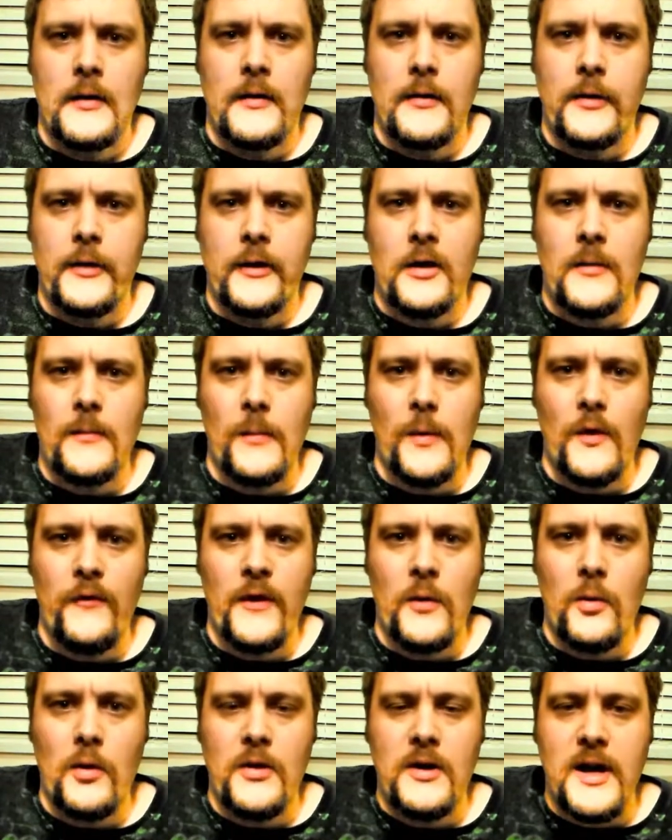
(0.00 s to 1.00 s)
This
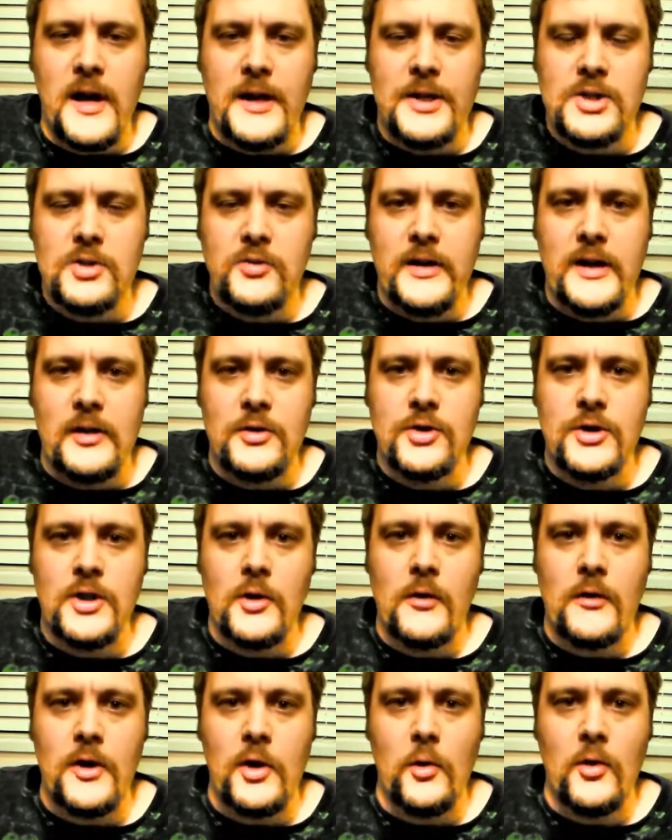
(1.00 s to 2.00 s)
movie will naturally
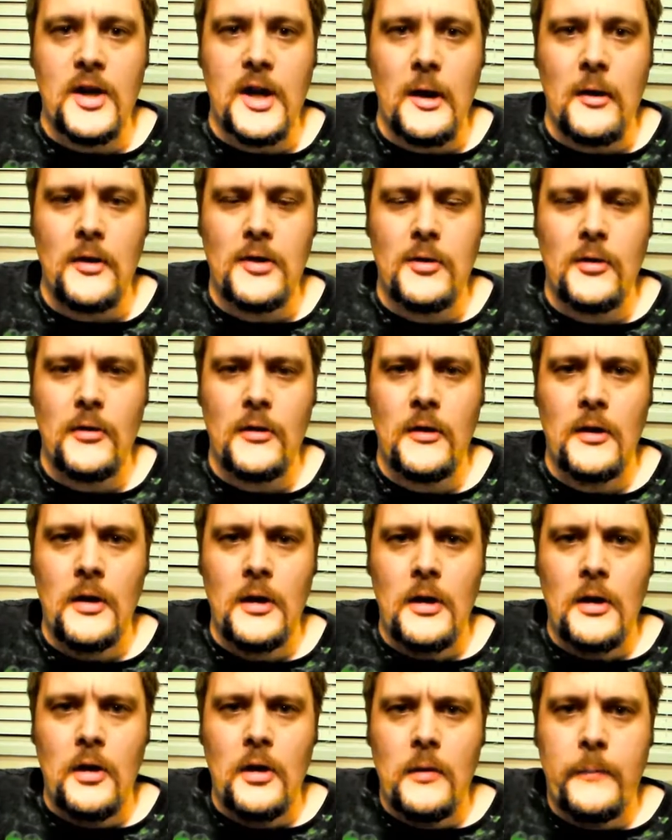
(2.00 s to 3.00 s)
introduce new characters,
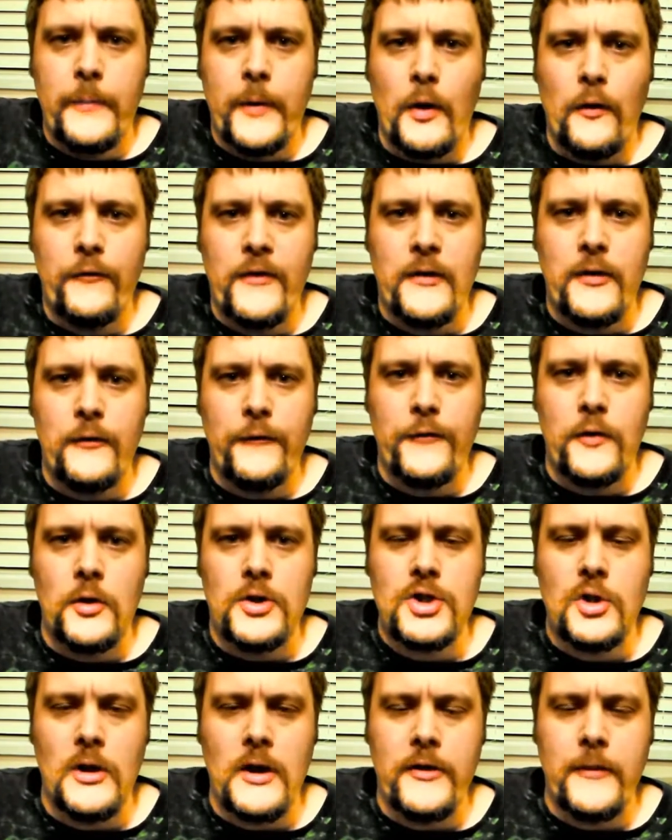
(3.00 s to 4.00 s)
both in the
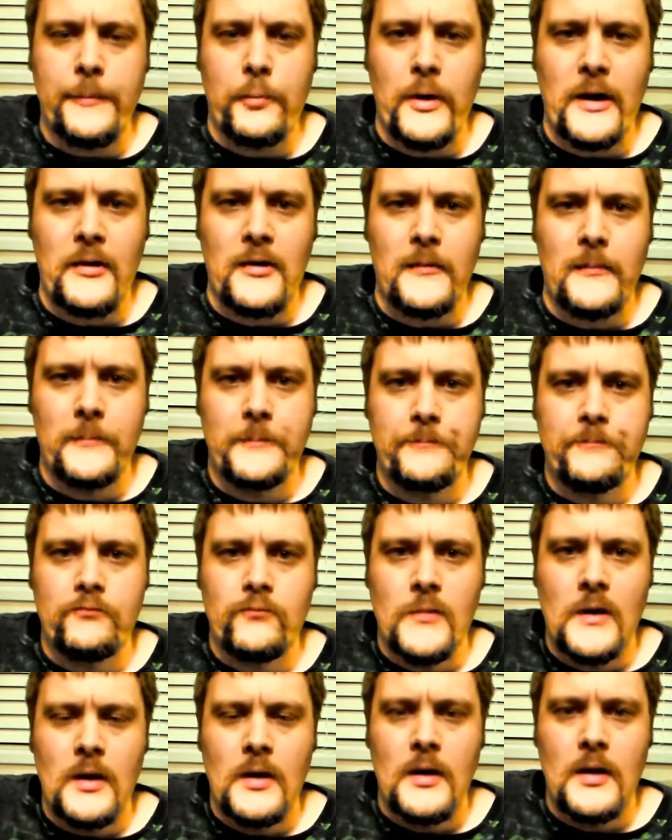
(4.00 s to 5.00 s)
future and the present.
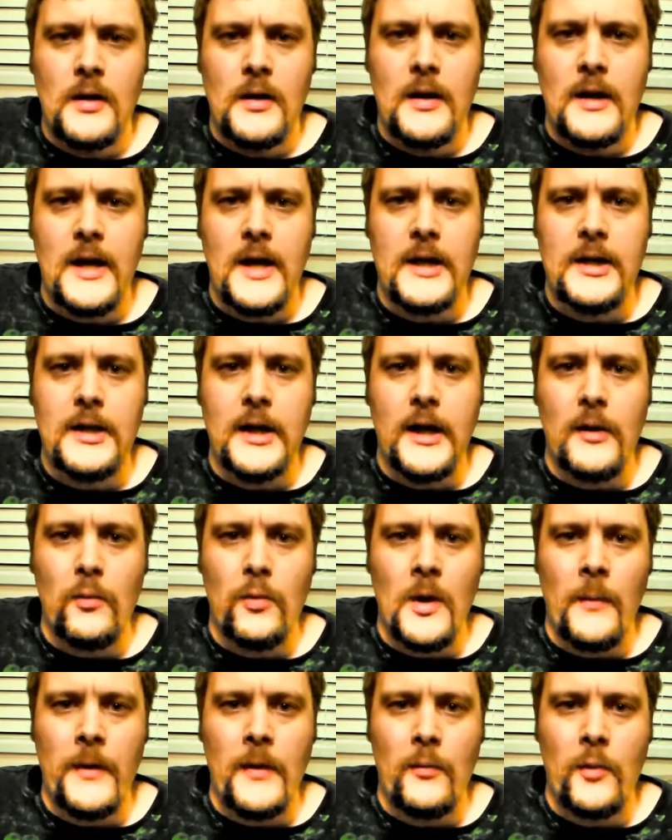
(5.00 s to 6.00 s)
A young
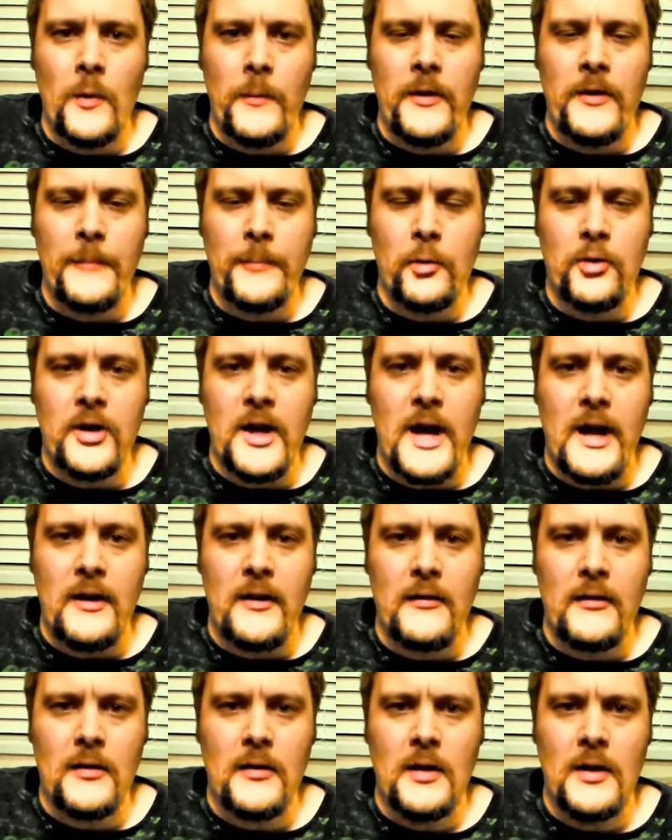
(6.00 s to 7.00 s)
woman will be the
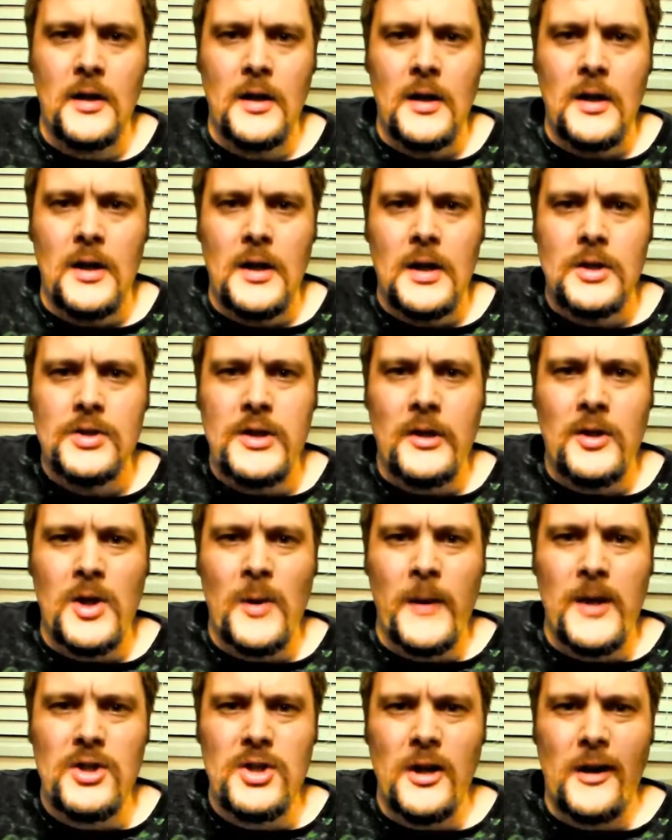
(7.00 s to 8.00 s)
protagonist. She
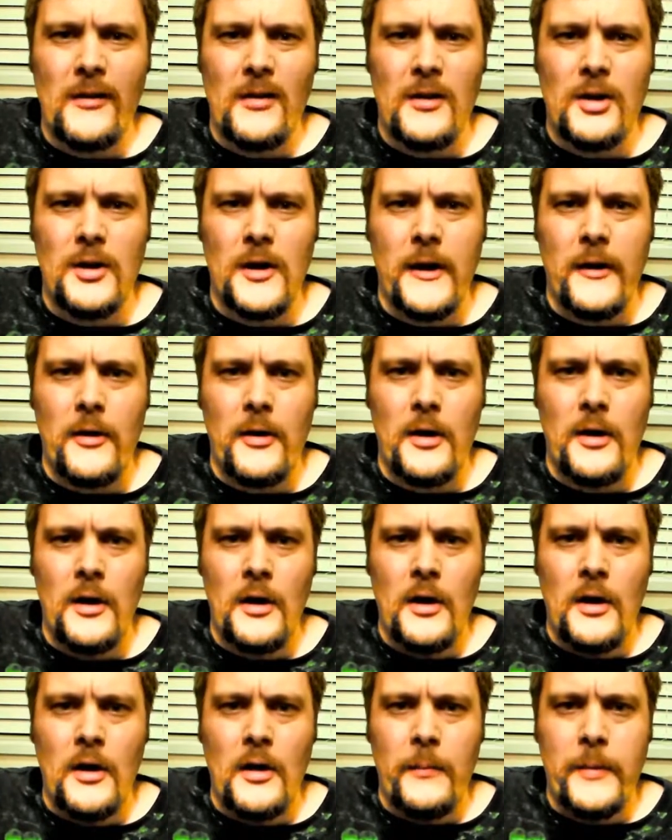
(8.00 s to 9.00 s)
could be John's daughter,
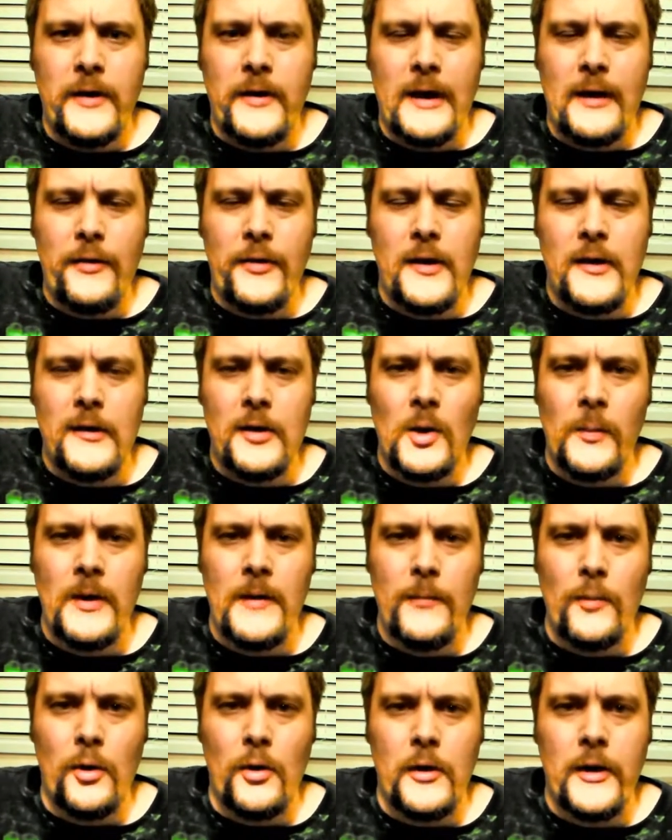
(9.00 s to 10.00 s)
but I think
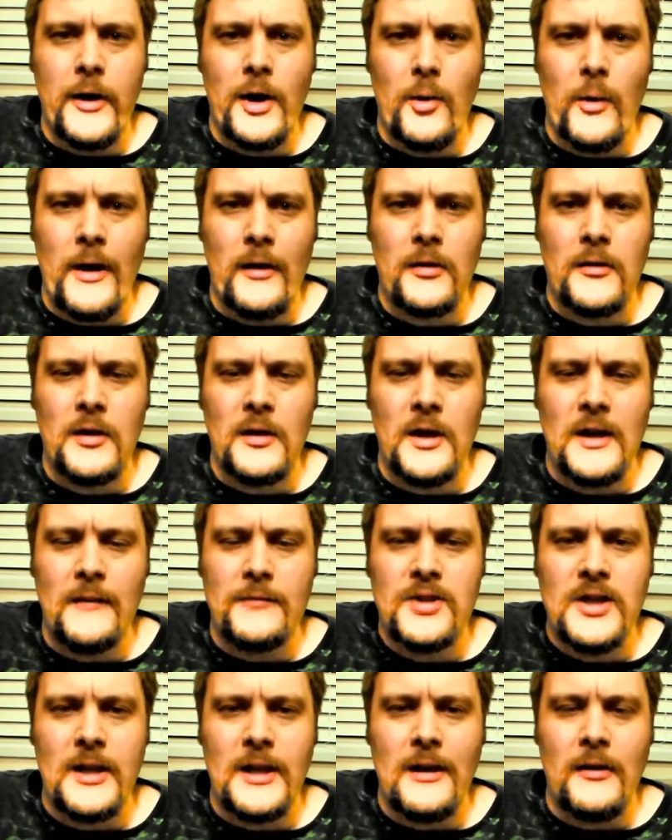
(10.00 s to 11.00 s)
it'll be more interesting
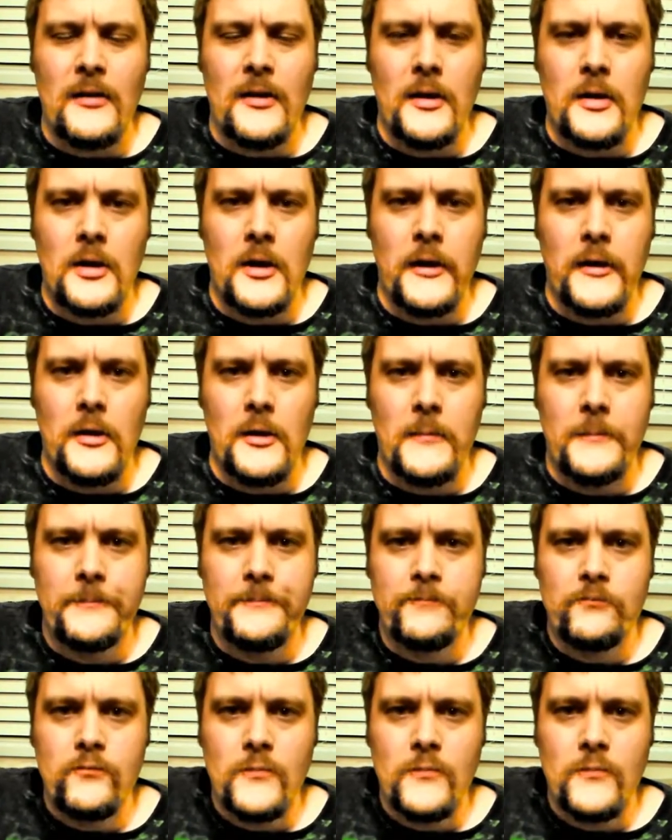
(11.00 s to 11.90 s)
if she isn't a Connor.